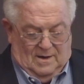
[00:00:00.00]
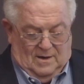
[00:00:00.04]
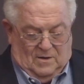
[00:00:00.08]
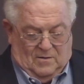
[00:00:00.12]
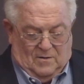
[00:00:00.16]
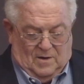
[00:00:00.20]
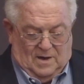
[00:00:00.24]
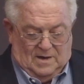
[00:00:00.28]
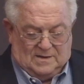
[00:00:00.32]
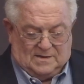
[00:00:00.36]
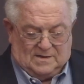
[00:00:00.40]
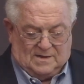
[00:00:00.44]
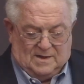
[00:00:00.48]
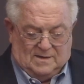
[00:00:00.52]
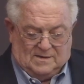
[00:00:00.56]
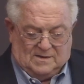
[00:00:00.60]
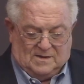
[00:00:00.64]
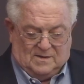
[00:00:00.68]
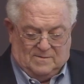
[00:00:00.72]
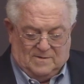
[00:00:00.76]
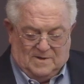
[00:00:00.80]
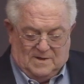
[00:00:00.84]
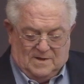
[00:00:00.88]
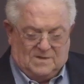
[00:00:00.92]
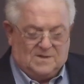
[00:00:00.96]
quite
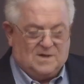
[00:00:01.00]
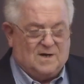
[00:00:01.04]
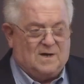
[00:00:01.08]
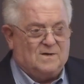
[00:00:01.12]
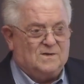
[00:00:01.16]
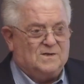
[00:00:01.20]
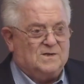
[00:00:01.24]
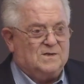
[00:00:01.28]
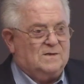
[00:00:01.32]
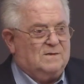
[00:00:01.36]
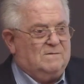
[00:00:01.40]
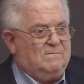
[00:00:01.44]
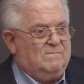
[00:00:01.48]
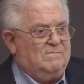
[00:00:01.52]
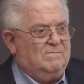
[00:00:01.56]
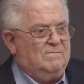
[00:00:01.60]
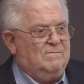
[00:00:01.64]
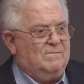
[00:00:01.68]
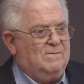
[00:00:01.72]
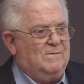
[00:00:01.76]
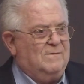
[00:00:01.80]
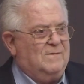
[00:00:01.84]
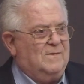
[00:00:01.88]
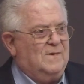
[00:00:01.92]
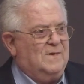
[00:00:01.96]
sensibly judged
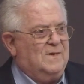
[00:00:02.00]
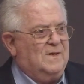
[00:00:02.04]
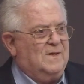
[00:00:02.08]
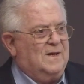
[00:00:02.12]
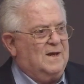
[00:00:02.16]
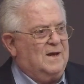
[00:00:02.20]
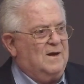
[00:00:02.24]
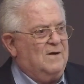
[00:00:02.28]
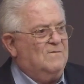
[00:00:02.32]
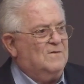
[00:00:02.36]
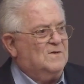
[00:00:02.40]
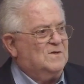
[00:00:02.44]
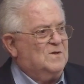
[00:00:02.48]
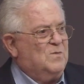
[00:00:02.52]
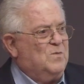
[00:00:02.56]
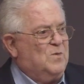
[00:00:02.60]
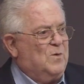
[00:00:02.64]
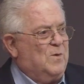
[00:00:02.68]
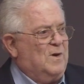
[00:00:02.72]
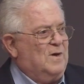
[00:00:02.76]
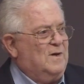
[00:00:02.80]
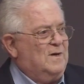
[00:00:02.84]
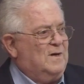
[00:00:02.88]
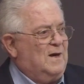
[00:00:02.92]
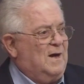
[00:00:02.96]
that it was
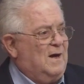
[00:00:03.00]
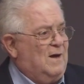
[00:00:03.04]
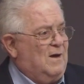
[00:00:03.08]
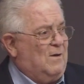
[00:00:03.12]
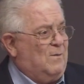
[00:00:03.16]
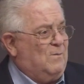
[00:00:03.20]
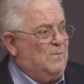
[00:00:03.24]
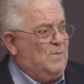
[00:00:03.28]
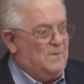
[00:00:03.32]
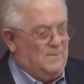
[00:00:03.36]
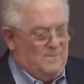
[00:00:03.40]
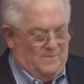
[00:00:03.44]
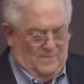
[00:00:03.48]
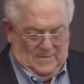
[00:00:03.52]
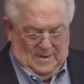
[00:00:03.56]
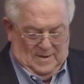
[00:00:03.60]
important to help.